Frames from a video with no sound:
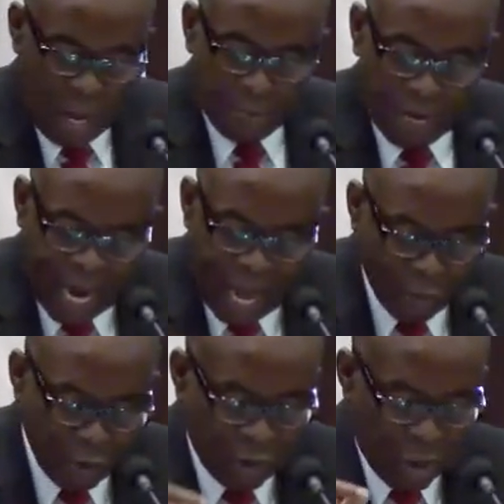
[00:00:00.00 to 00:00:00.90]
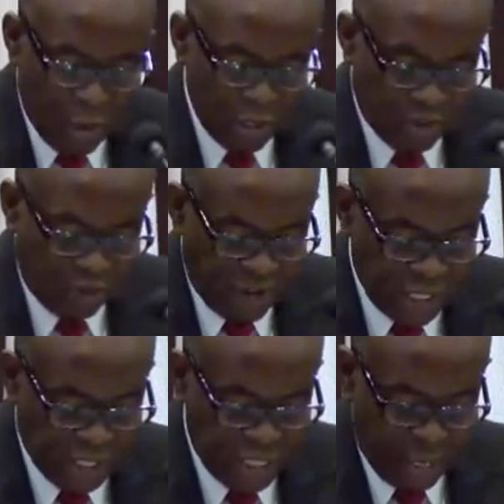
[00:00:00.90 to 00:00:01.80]
But I will go on to
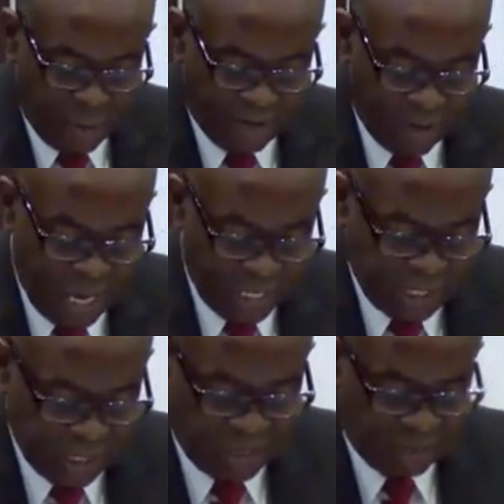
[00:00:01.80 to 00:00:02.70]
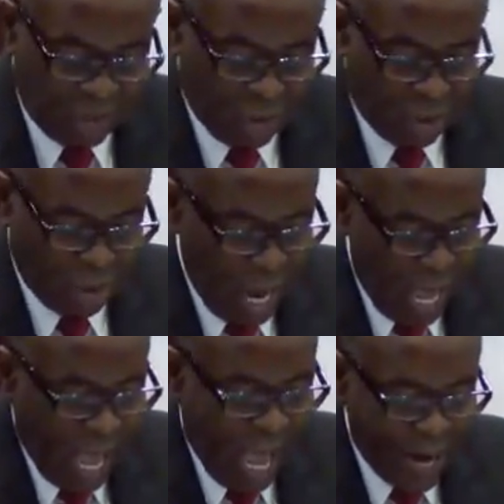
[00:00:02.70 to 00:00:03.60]
vision and revelations of the Lord.
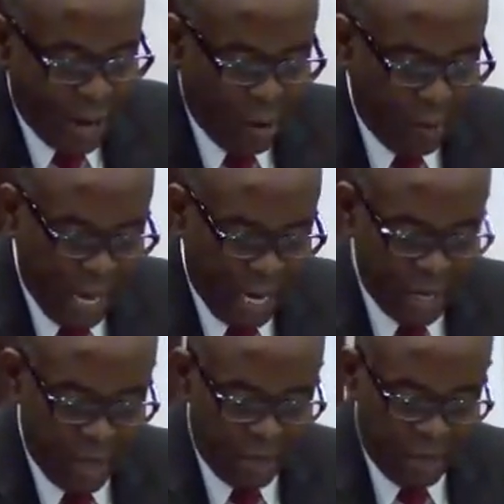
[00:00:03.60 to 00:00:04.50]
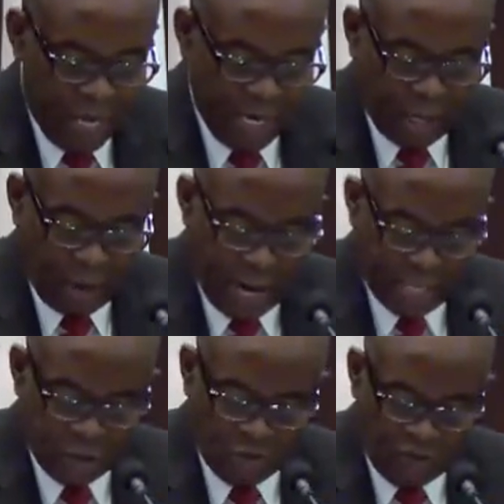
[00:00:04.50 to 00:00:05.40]
I know a man in
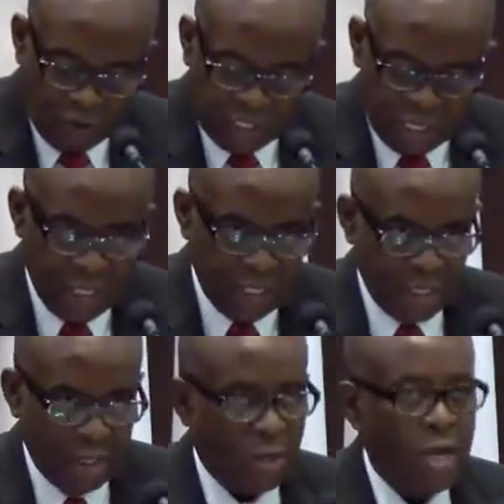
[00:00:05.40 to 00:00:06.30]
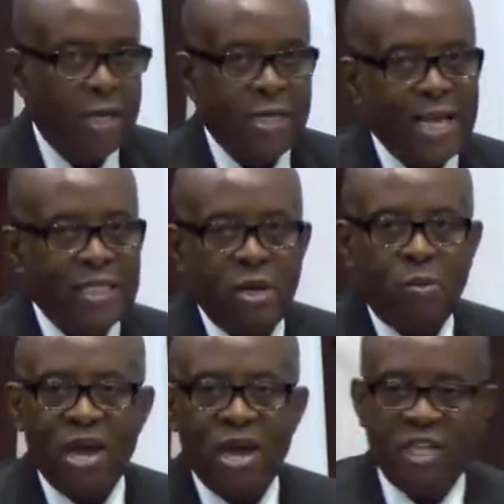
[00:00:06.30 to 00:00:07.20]
Christ who 14 years ago, that's a
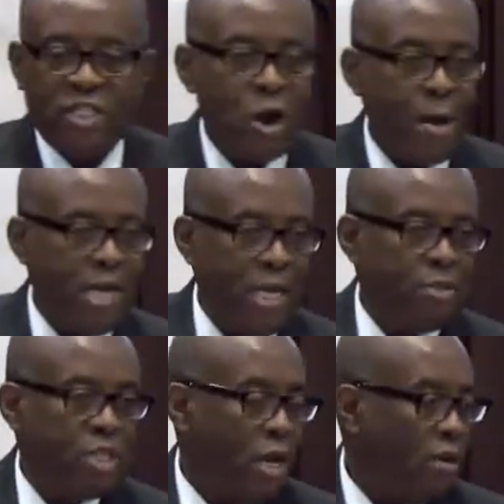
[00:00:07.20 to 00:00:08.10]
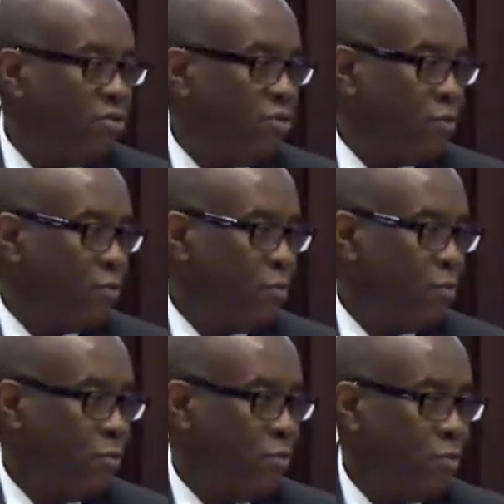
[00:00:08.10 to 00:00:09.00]
way of describing himself.
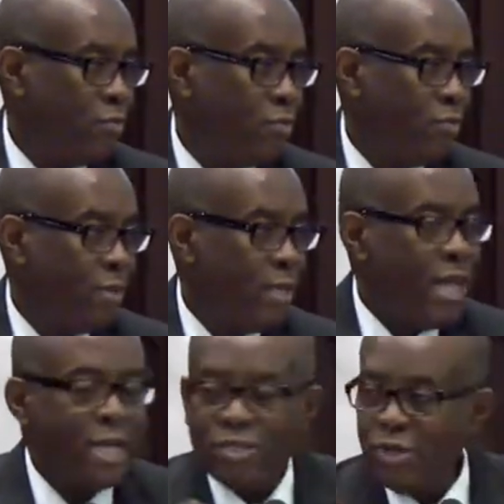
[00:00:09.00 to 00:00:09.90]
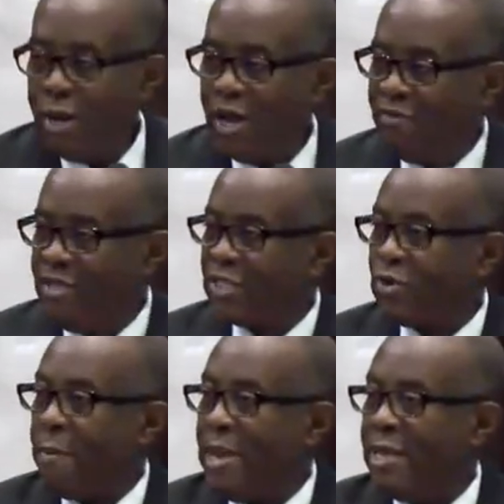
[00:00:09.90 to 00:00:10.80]
That's the way of
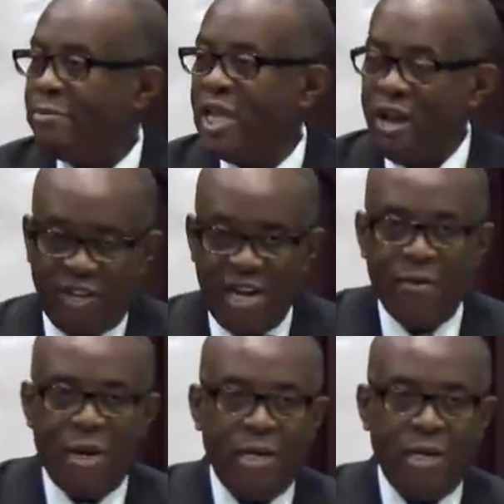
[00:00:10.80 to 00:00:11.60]
describing himself. He didn't want